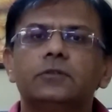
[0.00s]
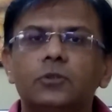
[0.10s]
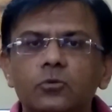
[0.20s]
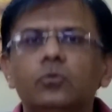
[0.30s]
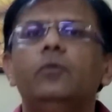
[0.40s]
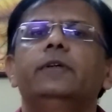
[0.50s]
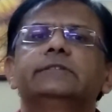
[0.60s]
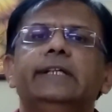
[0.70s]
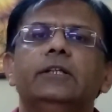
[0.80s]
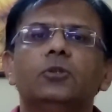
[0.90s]
through
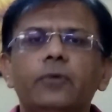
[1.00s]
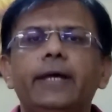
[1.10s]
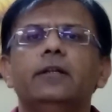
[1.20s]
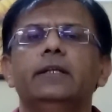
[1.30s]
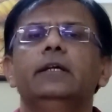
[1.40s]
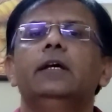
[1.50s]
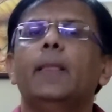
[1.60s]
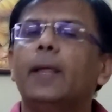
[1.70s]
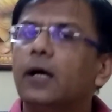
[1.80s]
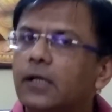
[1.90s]
oversight, through error,
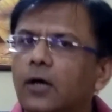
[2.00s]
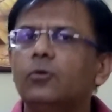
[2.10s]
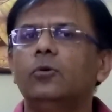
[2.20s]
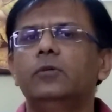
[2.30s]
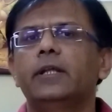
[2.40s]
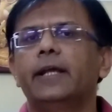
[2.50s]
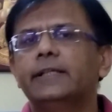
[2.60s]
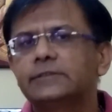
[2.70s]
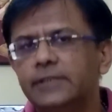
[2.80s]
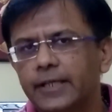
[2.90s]
account holder
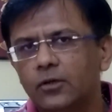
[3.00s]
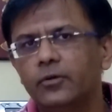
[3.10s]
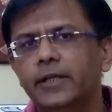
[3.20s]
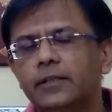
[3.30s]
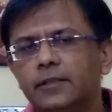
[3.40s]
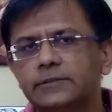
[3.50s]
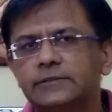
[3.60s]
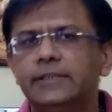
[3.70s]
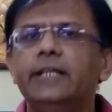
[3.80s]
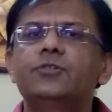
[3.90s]
has recorded the
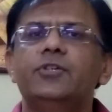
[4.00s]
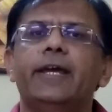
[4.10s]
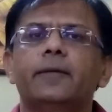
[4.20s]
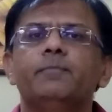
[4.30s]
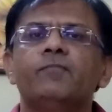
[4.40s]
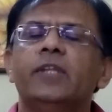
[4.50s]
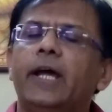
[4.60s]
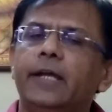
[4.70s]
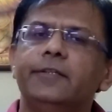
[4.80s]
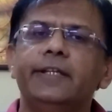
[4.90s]
said check
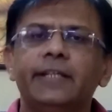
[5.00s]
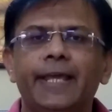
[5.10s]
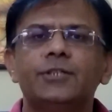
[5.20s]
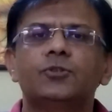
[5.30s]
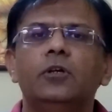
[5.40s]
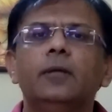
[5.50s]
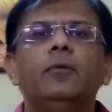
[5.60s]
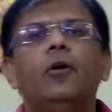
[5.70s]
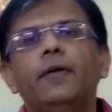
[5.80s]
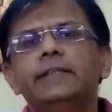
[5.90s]
either in cash
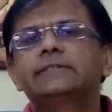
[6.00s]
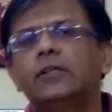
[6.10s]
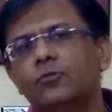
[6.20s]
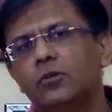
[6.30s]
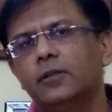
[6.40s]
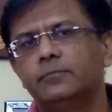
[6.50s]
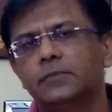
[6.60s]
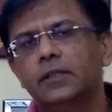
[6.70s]
column or discount column.